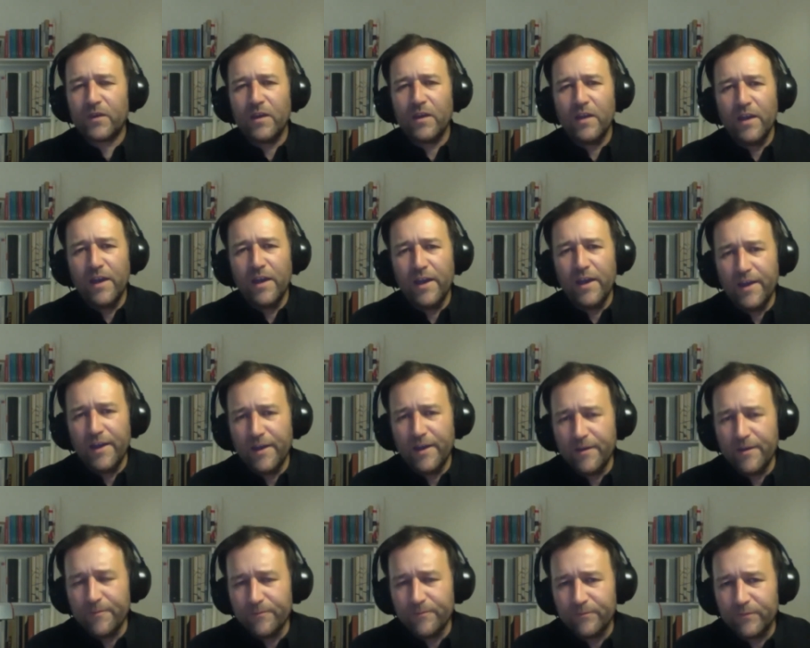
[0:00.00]

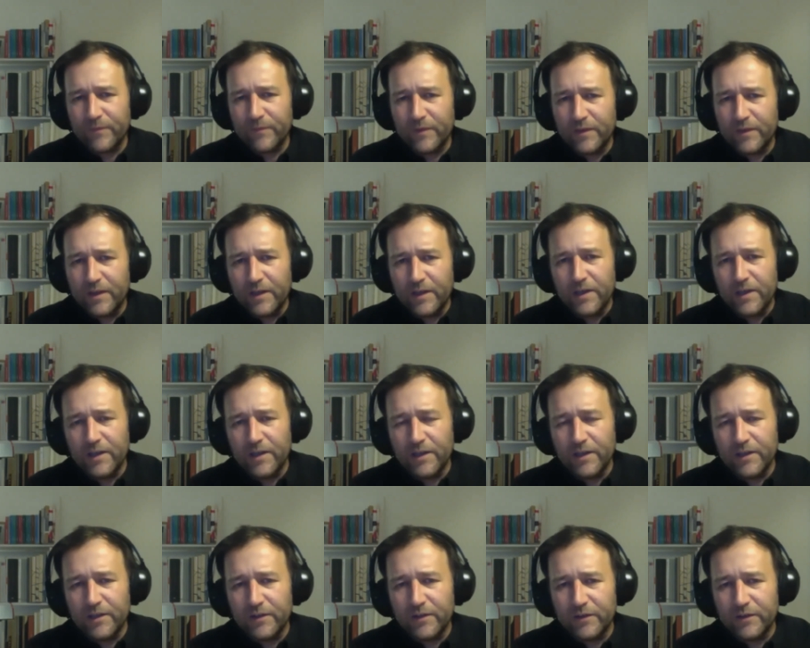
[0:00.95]
um,
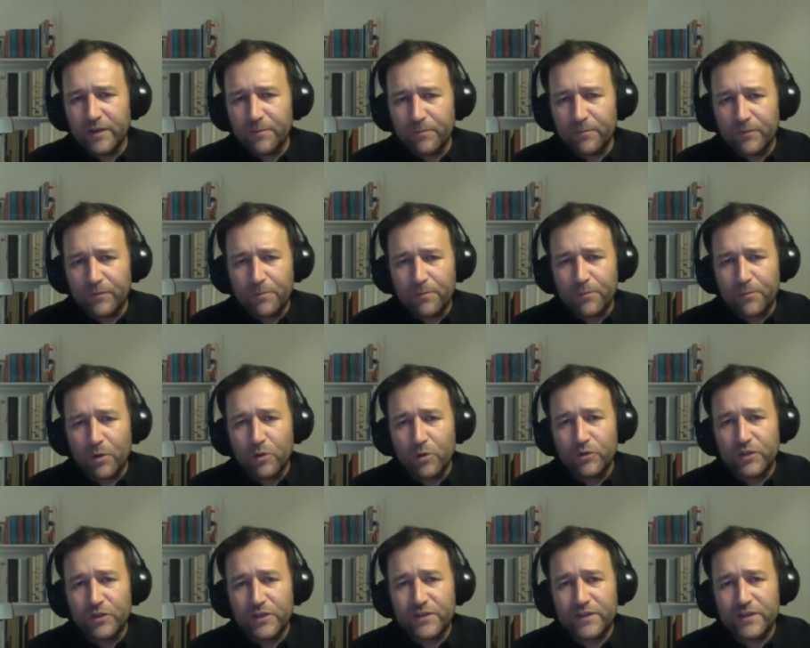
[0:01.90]
the, the, the,
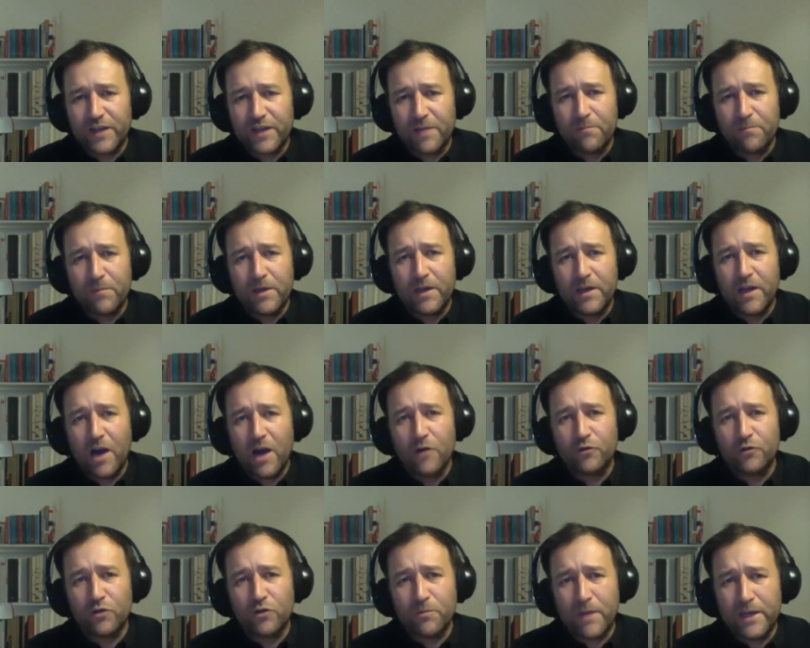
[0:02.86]
process can be
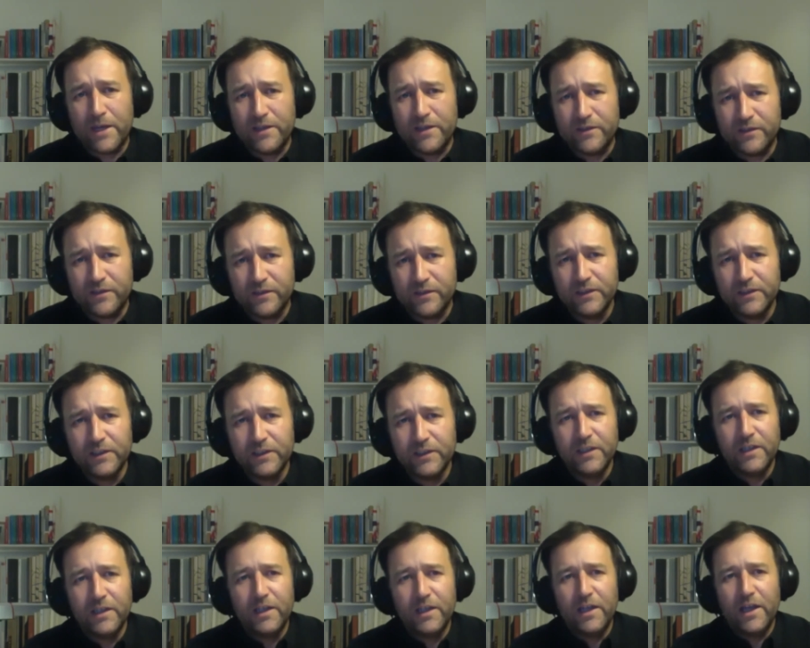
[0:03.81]
automated
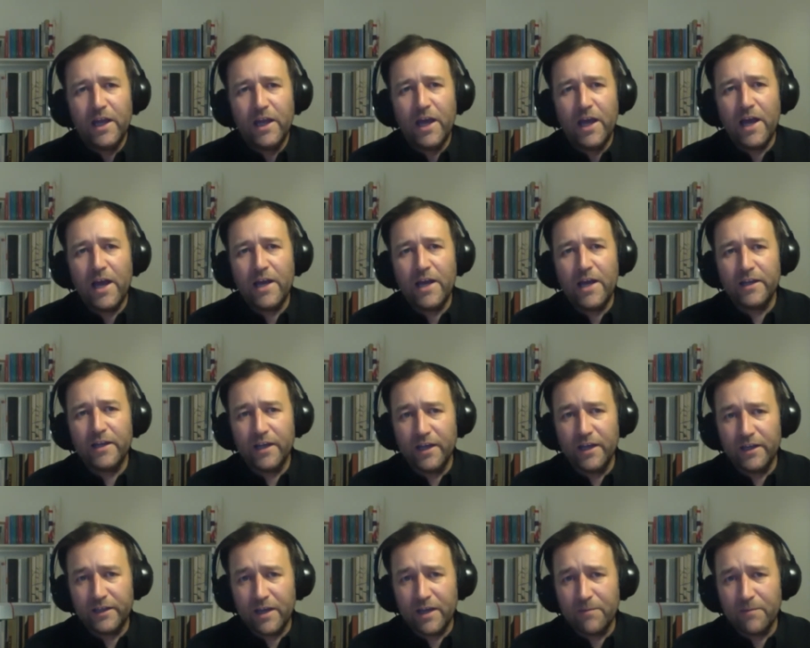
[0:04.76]
and
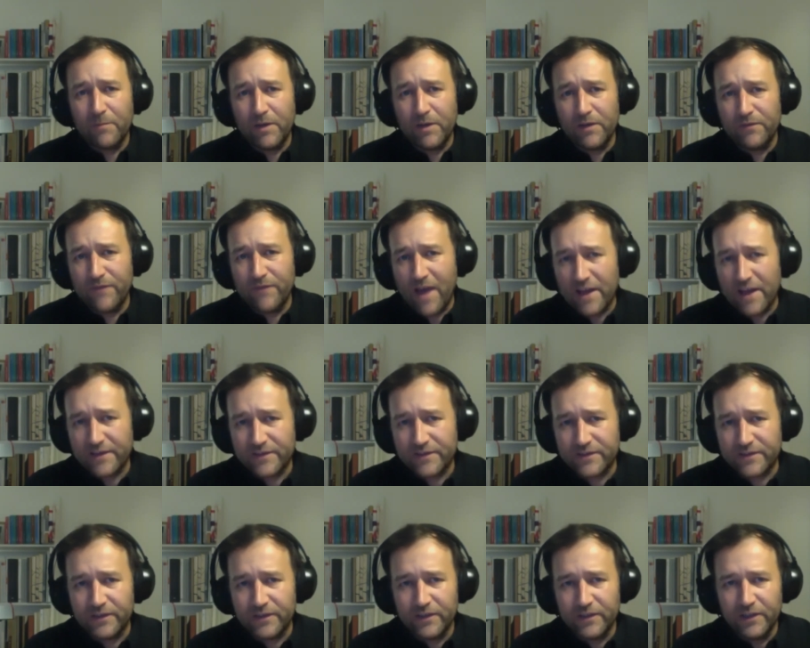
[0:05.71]
it uh, can be
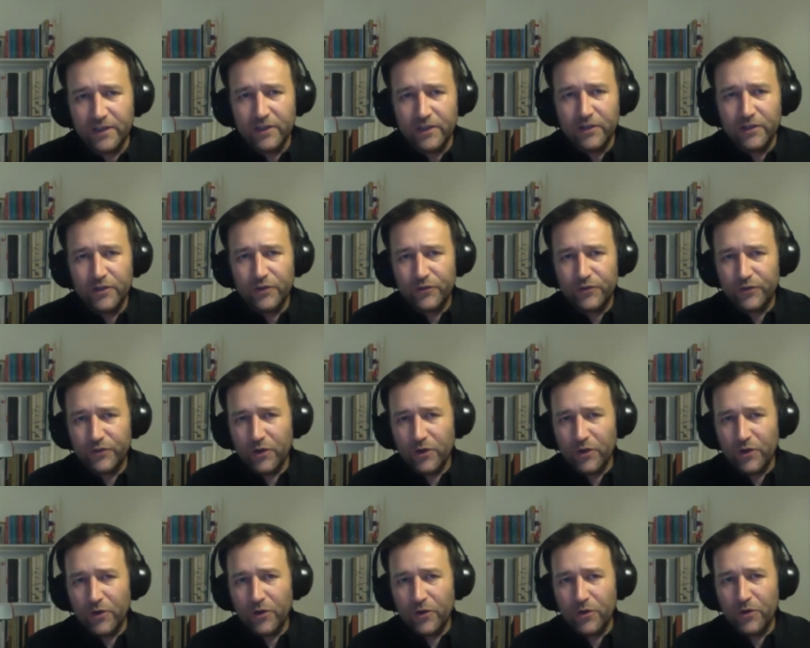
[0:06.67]
fast.
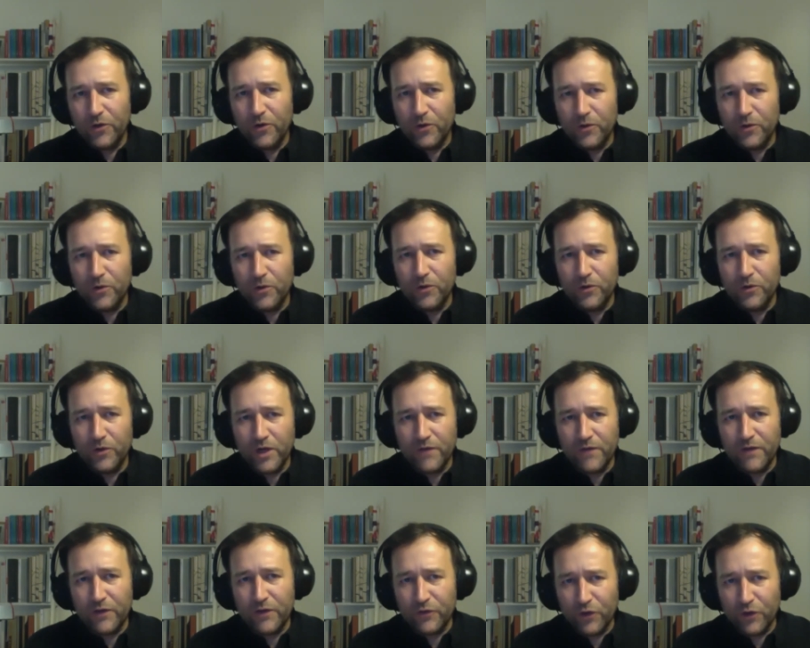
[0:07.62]
So
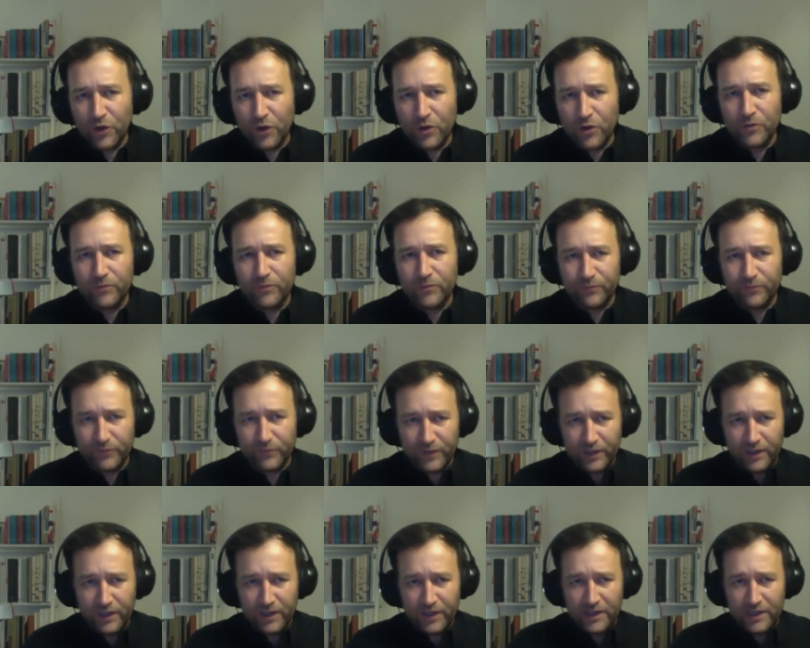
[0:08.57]
even though
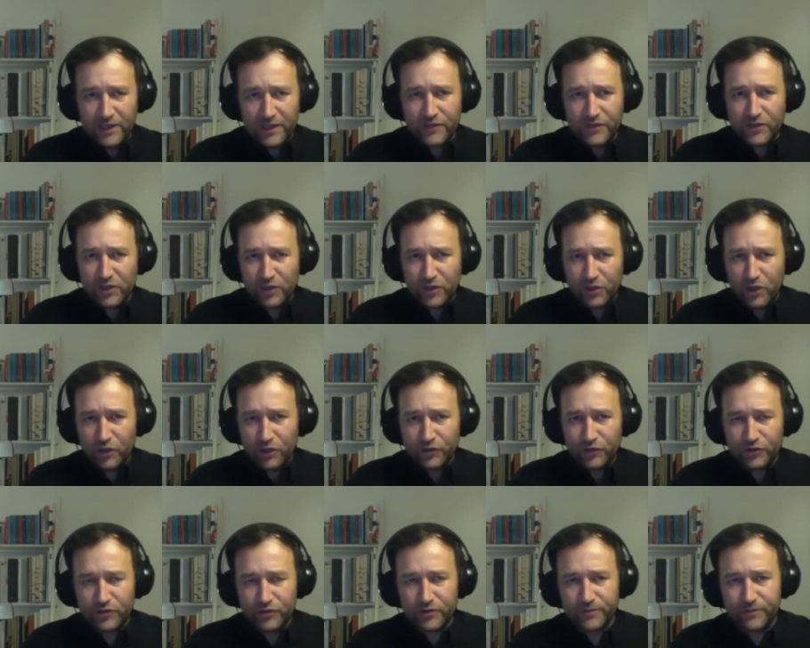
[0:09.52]
the initial cost